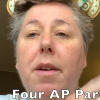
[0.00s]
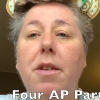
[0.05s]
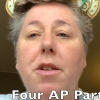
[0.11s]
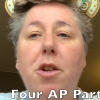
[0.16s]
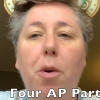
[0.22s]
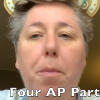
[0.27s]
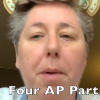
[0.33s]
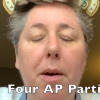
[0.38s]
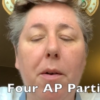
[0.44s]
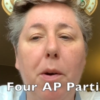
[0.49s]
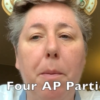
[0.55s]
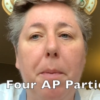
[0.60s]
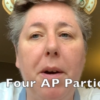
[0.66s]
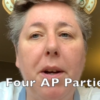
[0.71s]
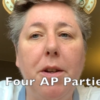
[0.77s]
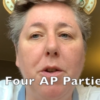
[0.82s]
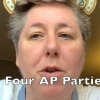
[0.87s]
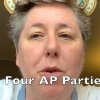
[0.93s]
So you'll be able to
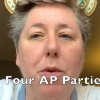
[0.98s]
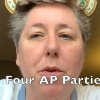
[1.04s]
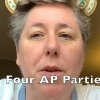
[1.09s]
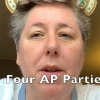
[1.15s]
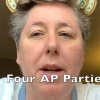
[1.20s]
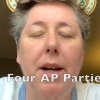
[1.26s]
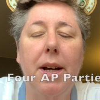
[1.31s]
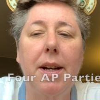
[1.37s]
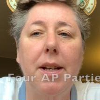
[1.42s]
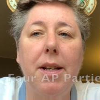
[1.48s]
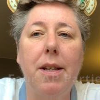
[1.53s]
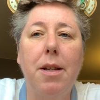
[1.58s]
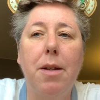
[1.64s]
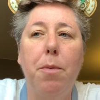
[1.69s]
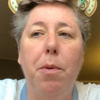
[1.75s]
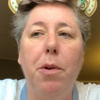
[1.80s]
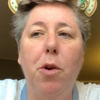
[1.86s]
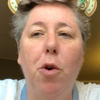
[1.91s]
buy 2
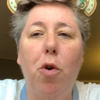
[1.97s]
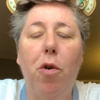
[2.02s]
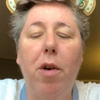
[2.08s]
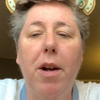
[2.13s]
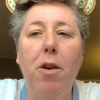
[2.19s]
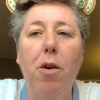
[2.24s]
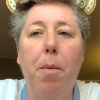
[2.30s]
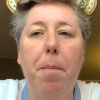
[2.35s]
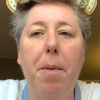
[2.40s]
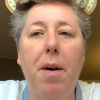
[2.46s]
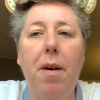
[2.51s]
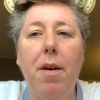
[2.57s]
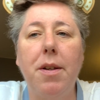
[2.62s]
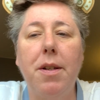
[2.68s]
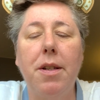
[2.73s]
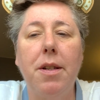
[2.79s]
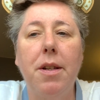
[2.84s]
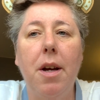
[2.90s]
tickets with your annual
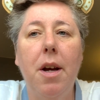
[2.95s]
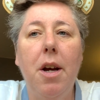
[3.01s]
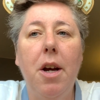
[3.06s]
pass